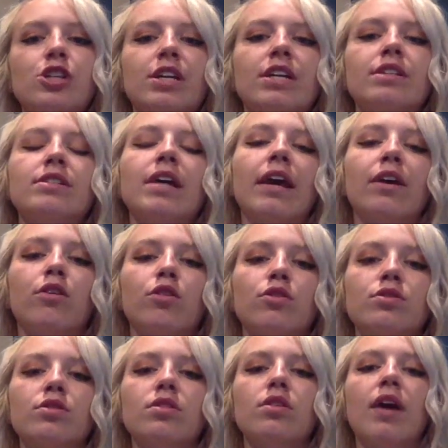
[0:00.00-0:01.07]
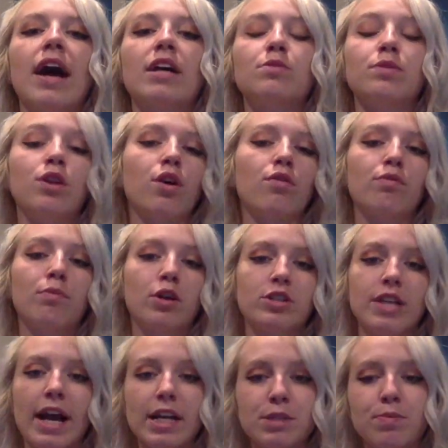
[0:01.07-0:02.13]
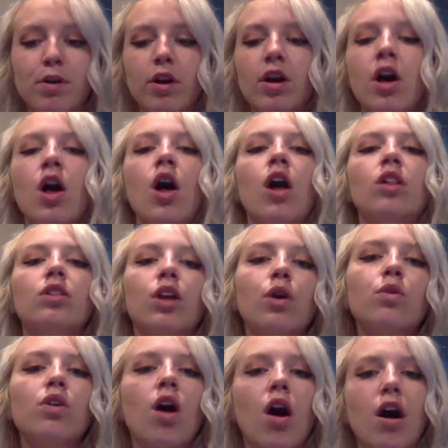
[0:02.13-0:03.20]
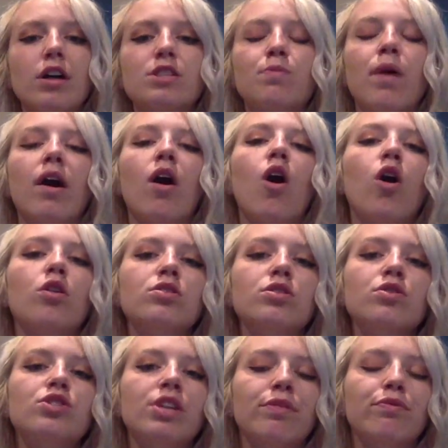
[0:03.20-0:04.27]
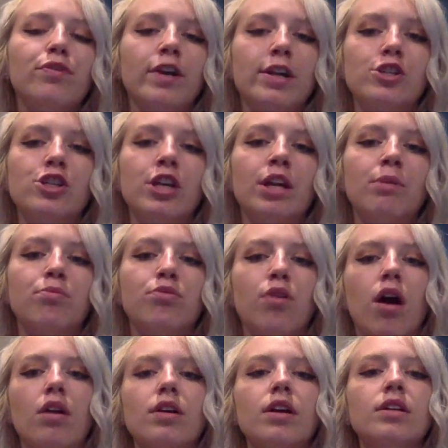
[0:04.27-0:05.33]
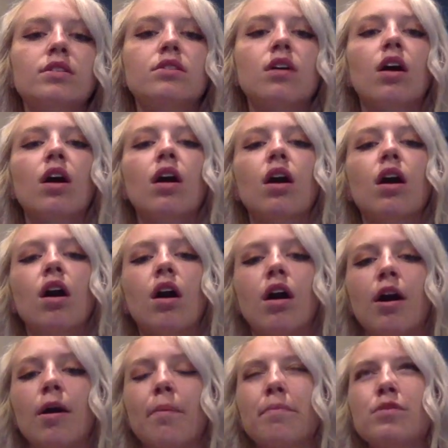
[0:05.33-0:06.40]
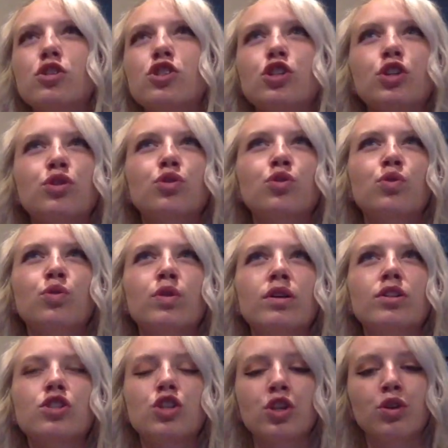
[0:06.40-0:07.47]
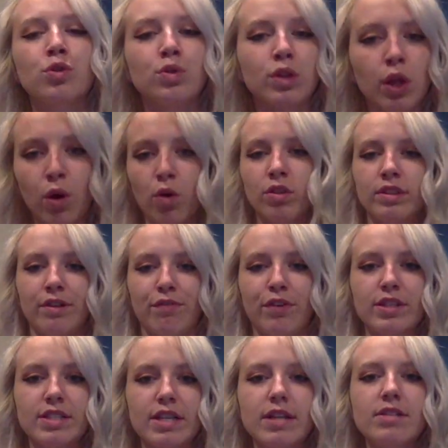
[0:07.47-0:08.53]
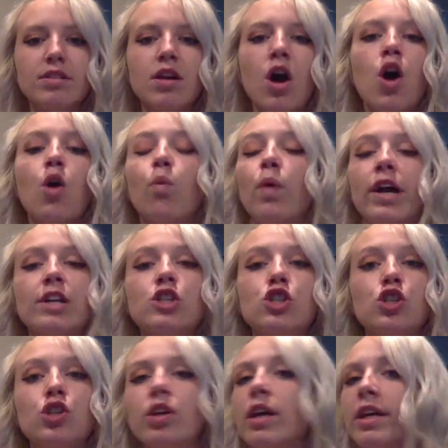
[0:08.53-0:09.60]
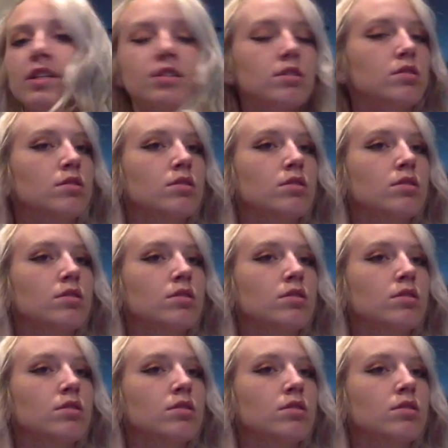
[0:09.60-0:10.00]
entails, as we know from our textbook, low cost by also differentiating products due to local differences, which is